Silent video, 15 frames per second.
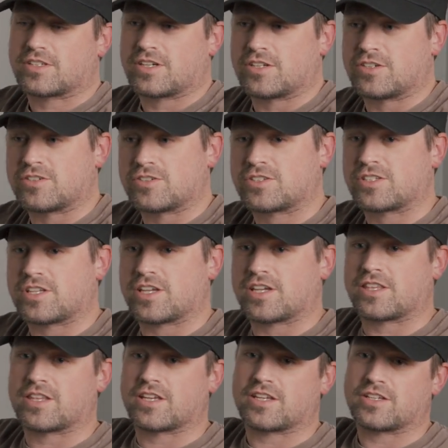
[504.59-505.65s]

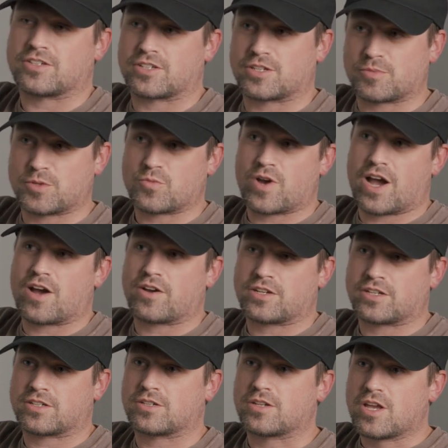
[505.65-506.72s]
understand that you're going to be wow
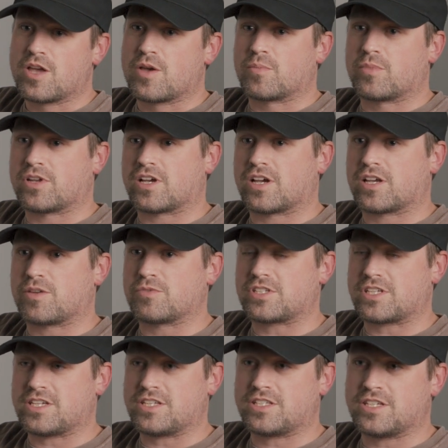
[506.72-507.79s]
here, but it
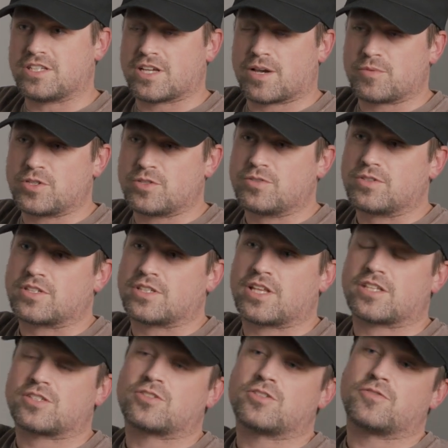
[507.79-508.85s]
was ETW, and
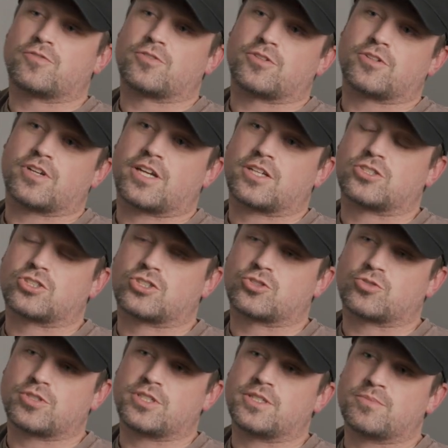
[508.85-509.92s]
that stood for
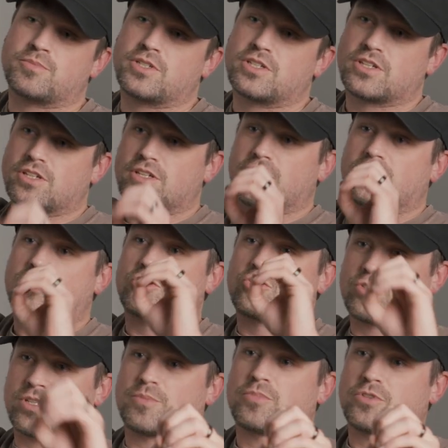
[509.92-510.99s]
Extreme
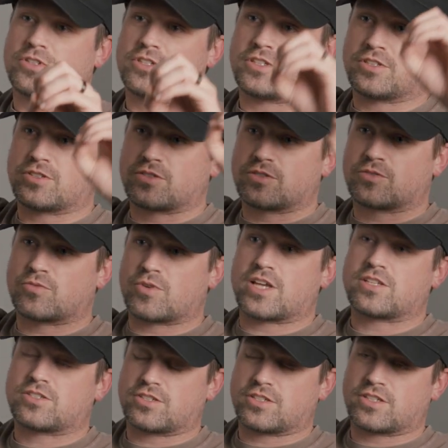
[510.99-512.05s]
Trampoline
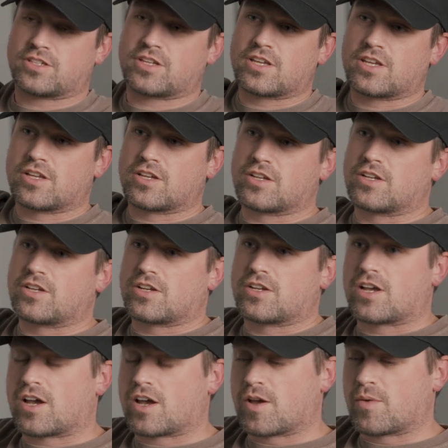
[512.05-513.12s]
Wrestling.
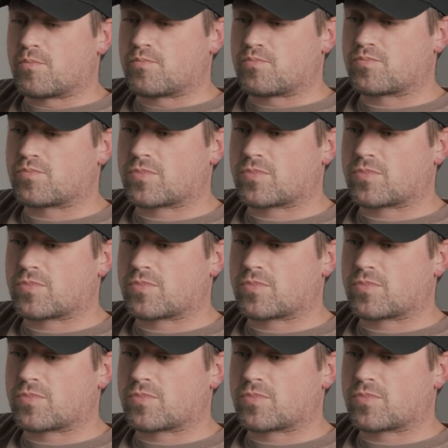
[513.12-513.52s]
And